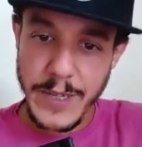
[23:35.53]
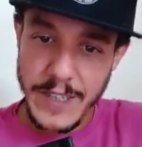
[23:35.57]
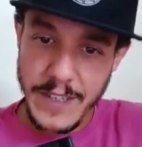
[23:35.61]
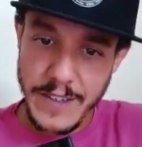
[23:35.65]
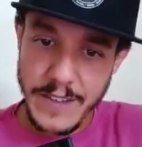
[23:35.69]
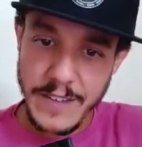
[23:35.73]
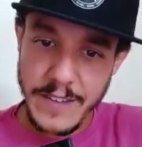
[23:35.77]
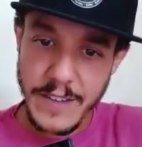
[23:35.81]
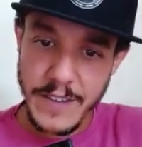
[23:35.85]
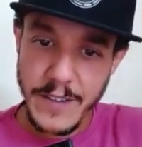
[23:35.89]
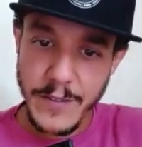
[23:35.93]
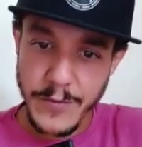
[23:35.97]
They
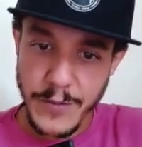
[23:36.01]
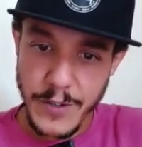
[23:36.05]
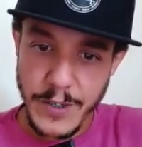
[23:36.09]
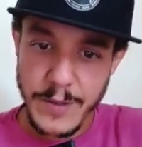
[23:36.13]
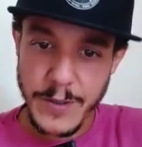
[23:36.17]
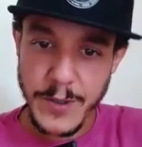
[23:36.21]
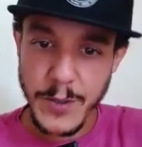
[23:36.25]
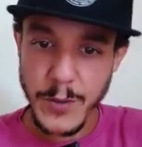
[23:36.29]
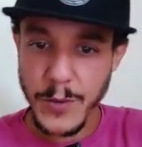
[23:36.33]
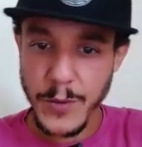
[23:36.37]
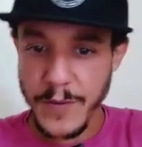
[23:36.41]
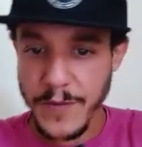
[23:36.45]
deliver
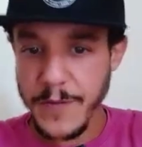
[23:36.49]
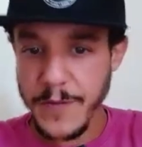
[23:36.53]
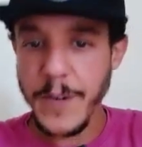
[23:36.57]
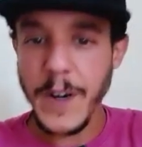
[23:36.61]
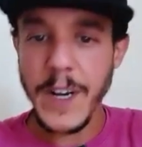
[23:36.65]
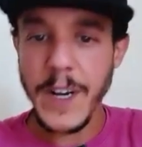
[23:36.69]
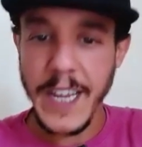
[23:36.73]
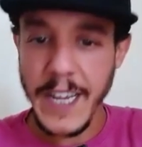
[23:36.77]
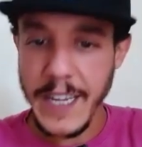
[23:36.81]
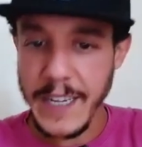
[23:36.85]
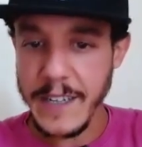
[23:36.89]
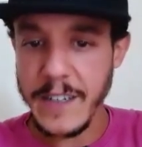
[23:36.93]
into a
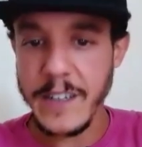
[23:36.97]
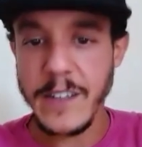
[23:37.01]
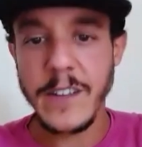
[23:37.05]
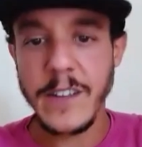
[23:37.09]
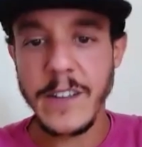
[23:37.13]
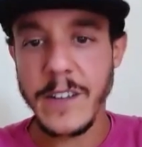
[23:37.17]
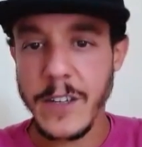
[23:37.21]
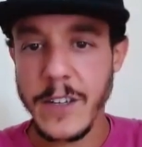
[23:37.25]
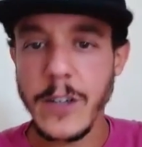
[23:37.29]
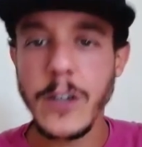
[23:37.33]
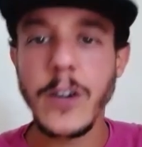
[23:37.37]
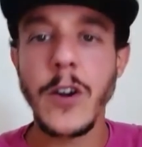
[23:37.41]
fucking
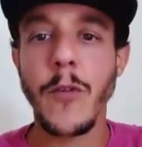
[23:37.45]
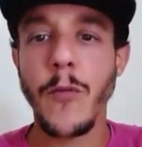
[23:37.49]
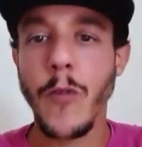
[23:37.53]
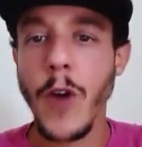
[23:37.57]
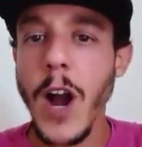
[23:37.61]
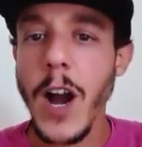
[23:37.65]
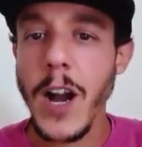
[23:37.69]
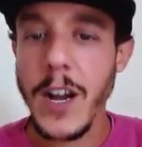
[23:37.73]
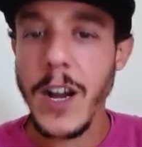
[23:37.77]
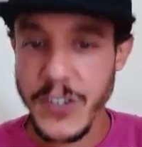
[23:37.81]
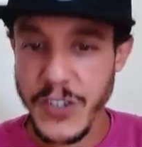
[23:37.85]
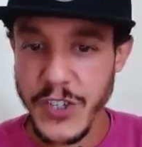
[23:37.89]

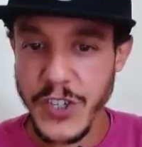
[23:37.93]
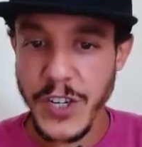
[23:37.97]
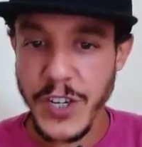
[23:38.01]
garage.